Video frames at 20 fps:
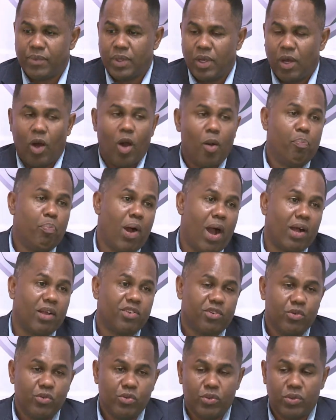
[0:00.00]
or Park
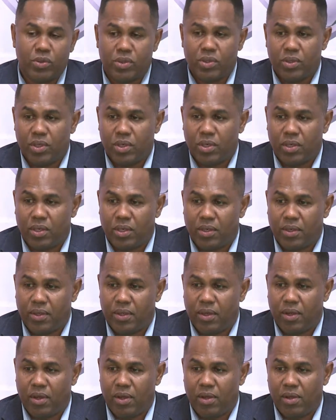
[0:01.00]
School
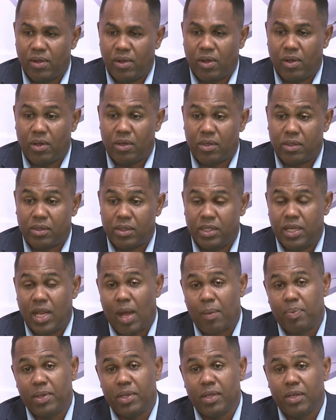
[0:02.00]
or in
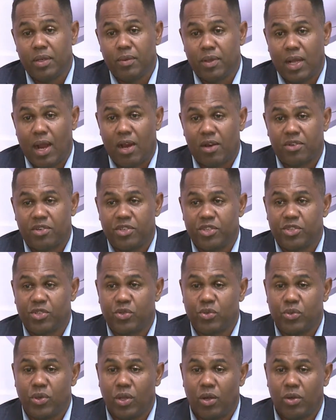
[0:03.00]
Happy Hill RC
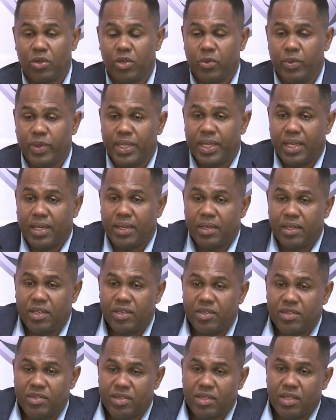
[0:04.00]
School, how do we get
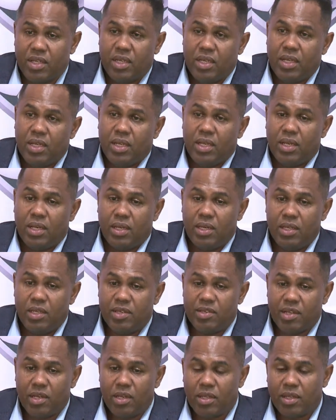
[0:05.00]
these
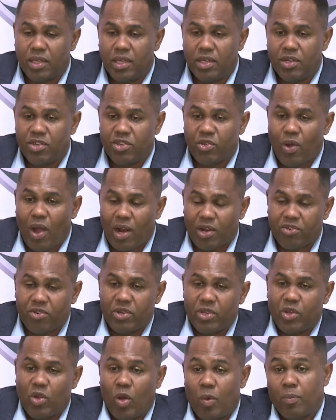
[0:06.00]
little kids to
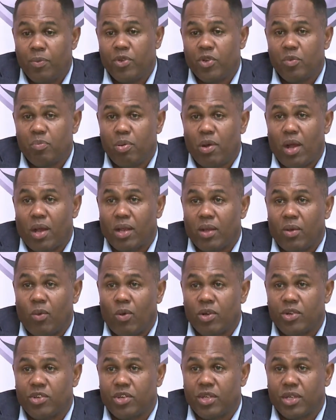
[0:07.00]
actually come to the park and
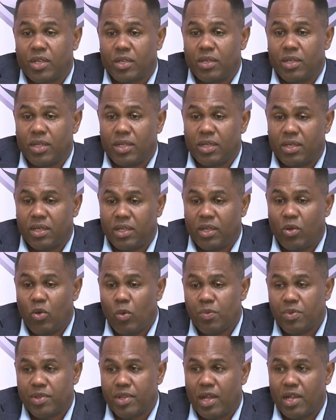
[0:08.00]
watch the
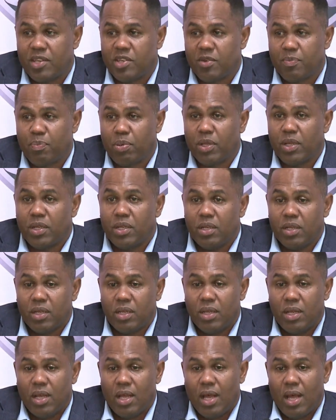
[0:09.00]
home stars play
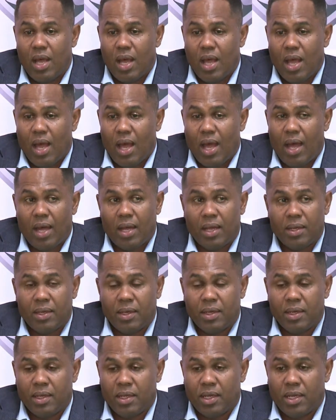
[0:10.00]
and
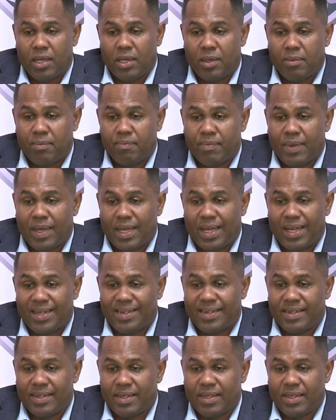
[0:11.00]

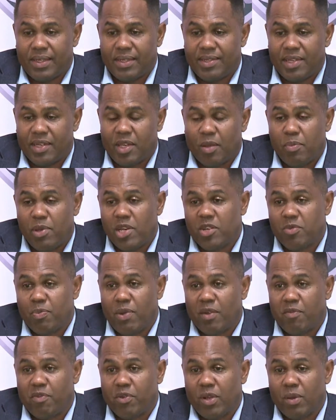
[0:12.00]
set a
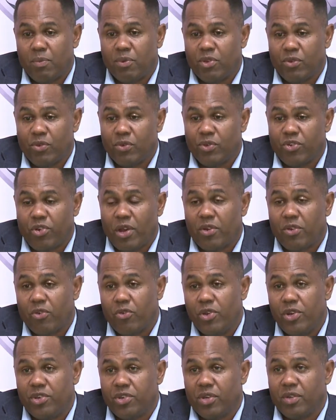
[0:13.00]
benchmark for them to try to
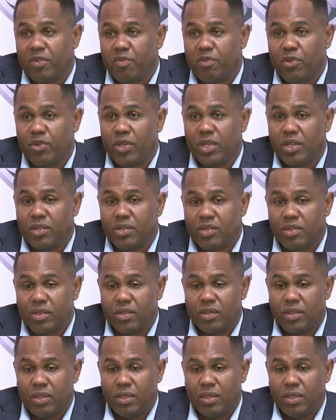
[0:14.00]
reach in a few years?